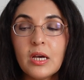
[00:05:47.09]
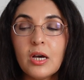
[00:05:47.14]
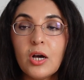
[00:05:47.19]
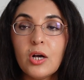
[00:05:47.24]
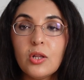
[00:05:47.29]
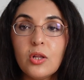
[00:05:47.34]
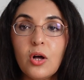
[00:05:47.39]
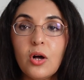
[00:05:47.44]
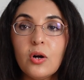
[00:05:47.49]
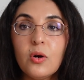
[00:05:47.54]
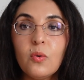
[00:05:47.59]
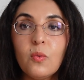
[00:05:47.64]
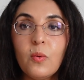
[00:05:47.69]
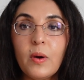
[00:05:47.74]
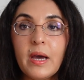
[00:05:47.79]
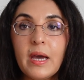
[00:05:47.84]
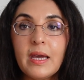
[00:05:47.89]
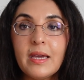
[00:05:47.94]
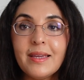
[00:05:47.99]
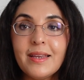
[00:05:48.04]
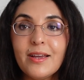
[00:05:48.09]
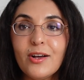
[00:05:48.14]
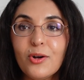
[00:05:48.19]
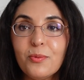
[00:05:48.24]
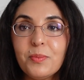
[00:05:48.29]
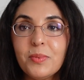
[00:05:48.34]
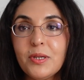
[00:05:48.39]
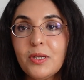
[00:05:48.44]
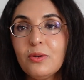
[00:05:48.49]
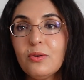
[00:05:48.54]
a long way in
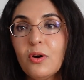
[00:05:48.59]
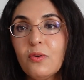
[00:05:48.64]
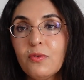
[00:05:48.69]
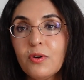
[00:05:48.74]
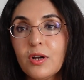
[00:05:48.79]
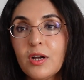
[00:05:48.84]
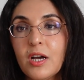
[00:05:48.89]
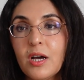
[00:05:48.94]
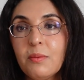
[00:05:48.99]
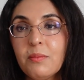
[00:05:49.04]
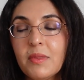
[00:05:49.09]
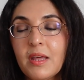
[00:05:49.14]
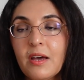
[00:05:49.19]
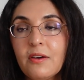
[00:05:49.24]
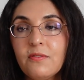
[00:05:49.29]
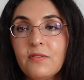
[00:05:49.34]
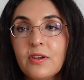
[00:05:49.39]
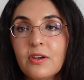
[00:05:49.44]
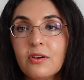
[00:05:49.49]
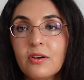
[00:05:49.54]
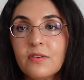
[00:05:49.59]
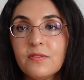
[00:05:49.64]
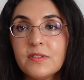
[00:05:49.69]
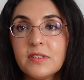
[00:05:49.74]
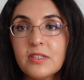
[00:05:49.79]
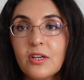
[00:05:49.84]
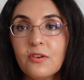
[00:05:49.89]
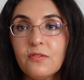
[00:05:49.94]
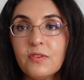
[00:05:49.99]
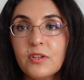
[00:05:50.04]
helping you overcome that fear of
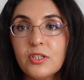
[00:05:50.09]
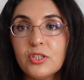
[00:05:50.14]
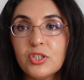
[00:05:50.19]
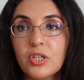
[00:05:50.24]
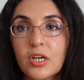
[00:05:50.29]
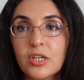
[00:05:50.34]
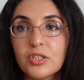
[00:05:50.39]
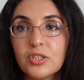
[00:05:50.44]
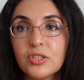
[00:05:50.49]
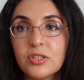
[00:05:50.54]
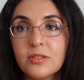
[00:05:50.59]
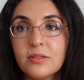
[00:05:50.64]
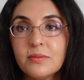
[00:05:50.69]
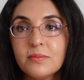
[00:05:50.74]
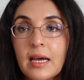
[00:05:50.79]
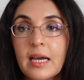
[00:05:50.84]
self-injection.